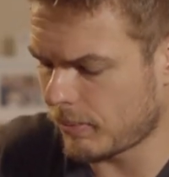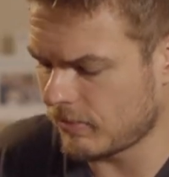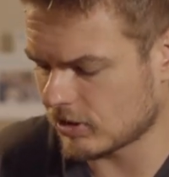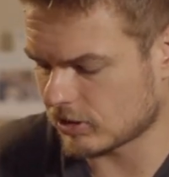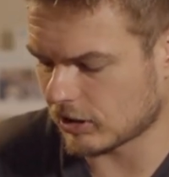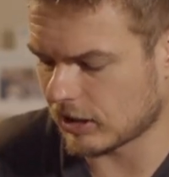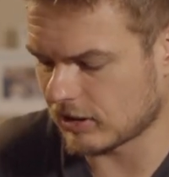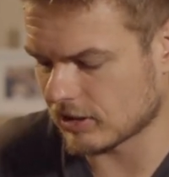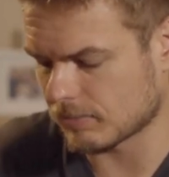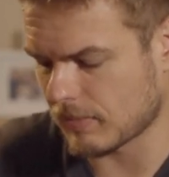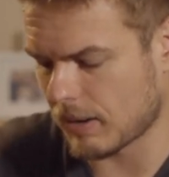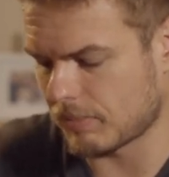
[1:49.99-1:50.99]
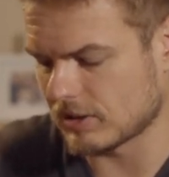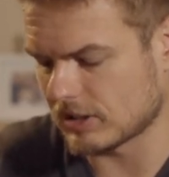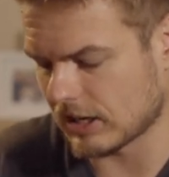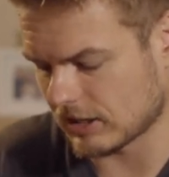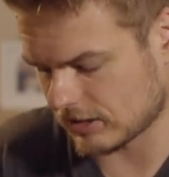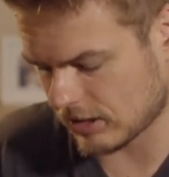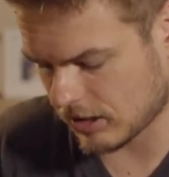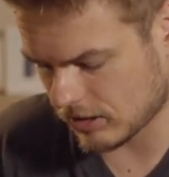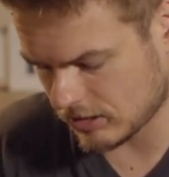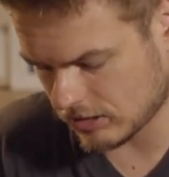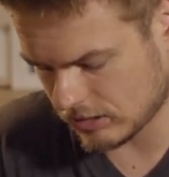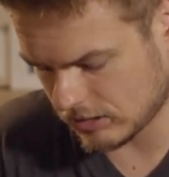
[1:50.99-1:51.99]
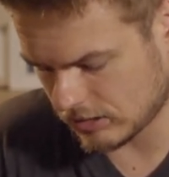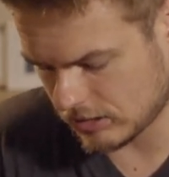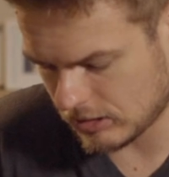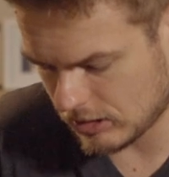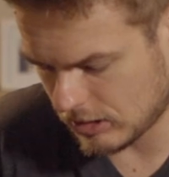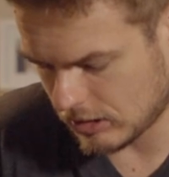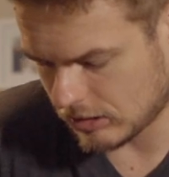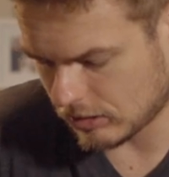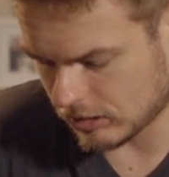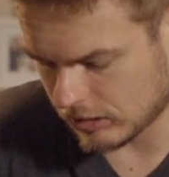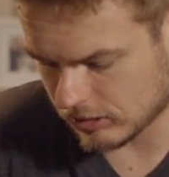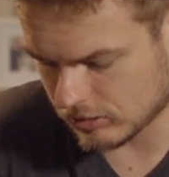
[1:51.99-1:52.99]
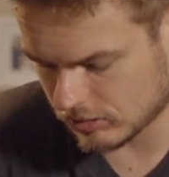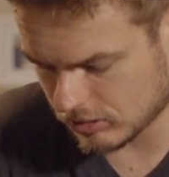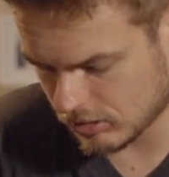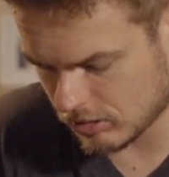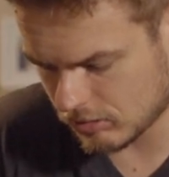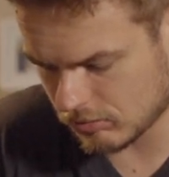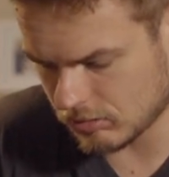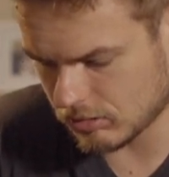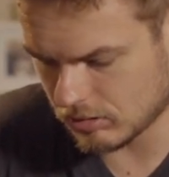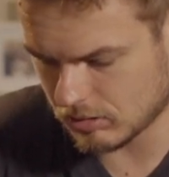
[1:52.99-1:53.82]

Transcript: them inside this map protector, like so.